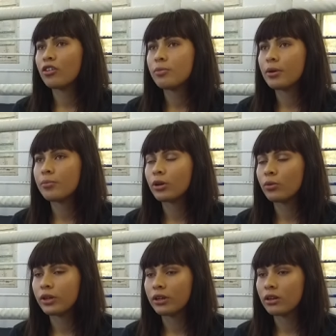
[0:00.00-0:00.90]
I
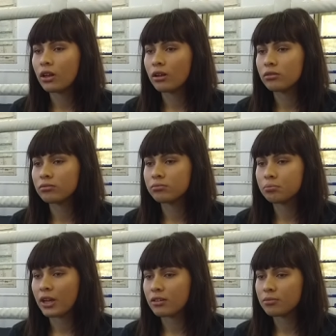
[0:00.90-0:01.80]
remember when
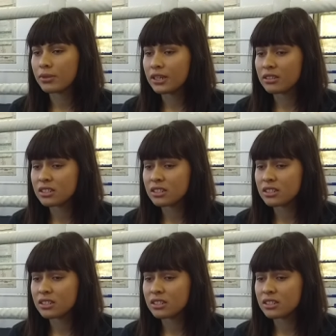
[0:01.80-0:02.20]
about being